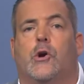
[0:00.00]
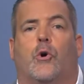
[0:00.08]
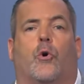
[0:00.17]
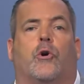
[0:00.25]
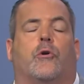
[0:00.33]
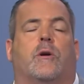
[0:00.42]

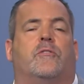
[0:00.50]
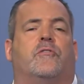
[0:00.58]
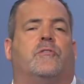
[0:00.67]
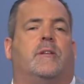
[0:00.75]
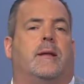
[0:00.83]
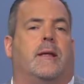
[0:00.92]
or you're
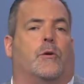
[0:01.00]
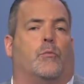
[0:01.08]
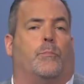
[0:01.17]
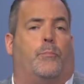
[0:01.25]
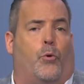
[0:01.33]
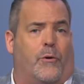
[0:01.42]
interested in a
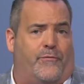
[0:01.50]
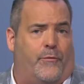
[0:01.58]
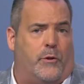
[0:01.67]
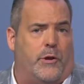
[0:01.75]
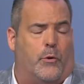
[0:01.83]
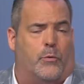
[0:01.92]

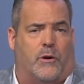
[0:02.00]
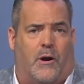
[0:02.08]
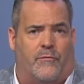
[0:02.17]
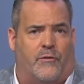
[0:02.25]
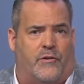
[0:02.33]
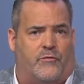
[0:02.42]
portfolio
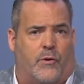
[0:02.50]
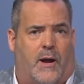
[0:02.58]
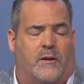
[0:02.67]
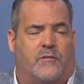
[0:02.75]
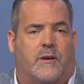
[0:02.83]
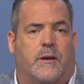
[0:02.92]
recovery
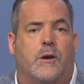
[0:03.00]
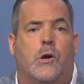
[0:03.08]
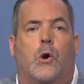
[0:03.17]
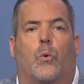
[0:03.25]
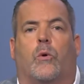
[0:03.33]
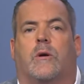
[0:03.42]
strategy,
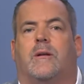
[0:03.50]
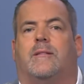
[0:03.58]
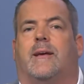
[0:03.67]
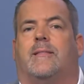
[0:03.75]
we're going to take